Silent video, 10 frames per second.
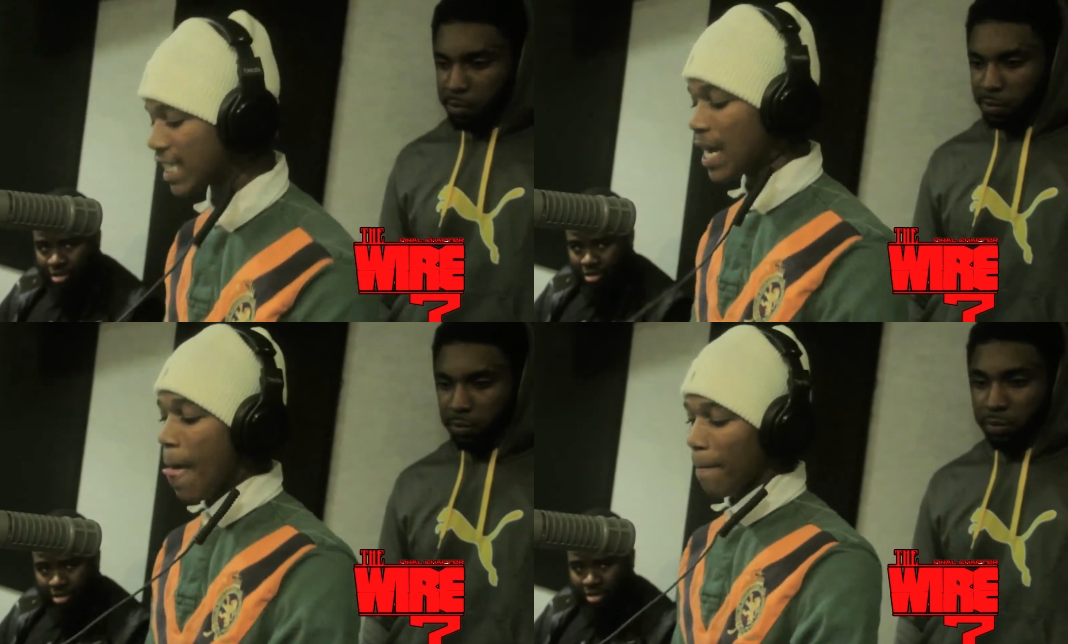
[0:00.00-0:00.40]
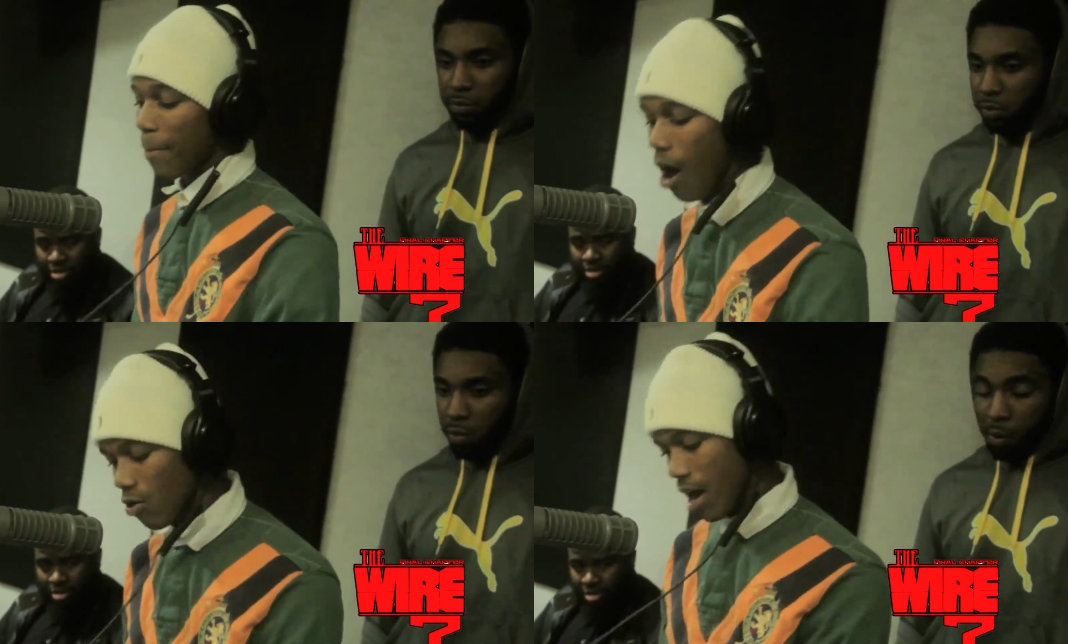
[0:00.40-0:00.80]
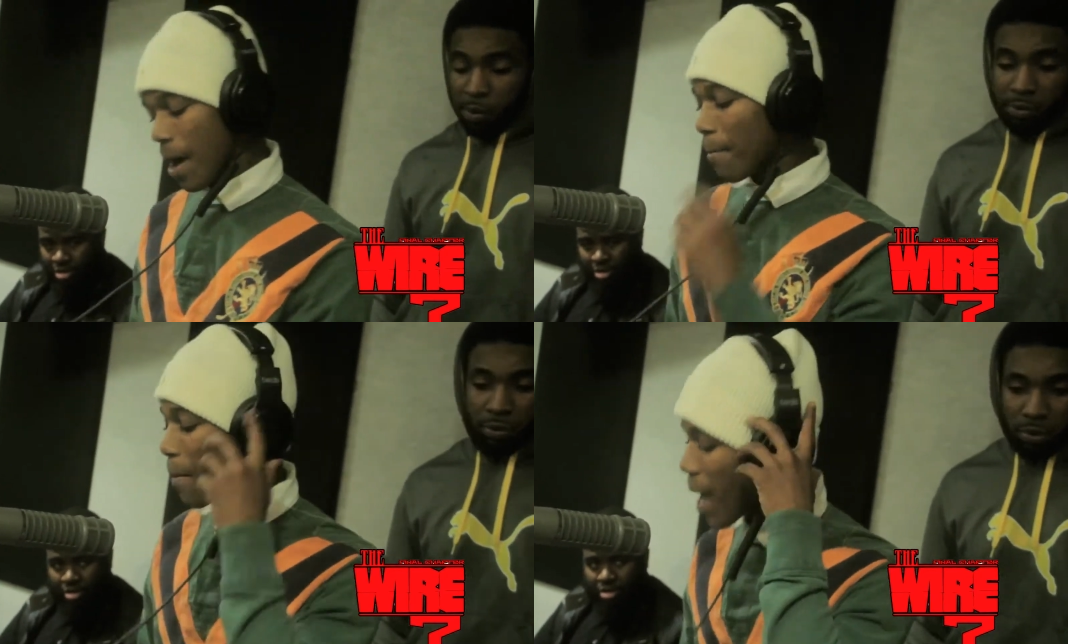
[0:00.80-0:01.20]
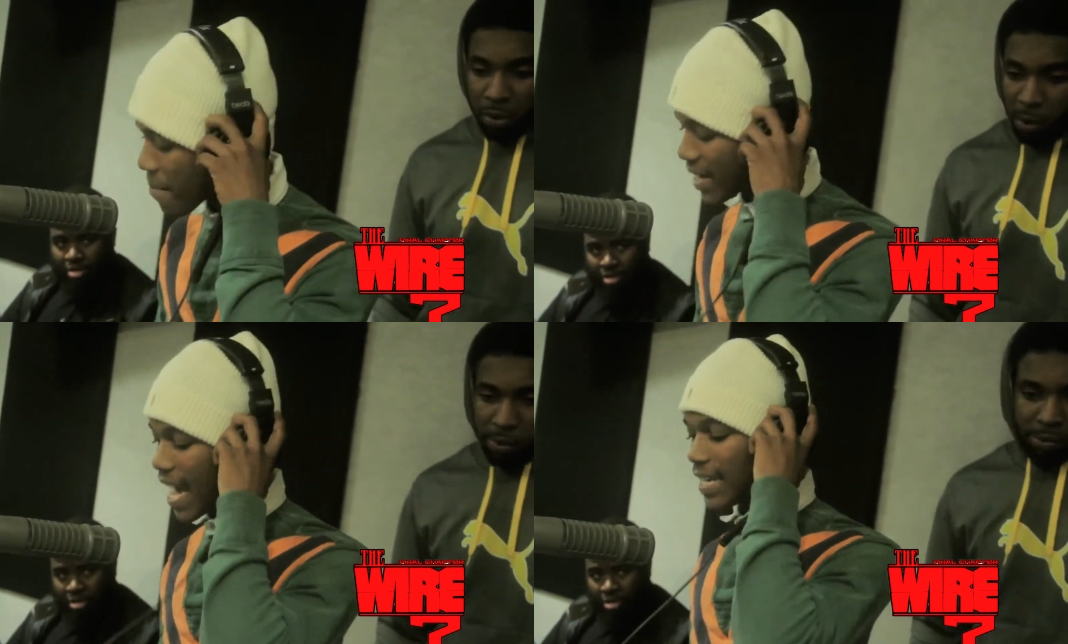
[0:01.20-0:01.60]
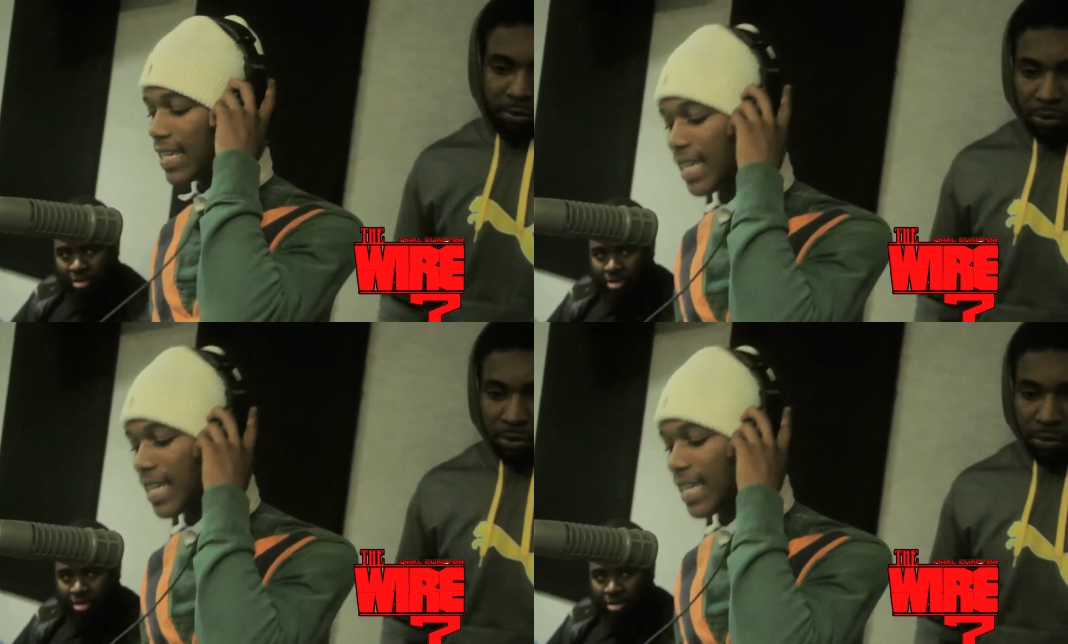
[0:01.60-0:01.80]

Speaker 1: He's not normal. Hold up, my mama named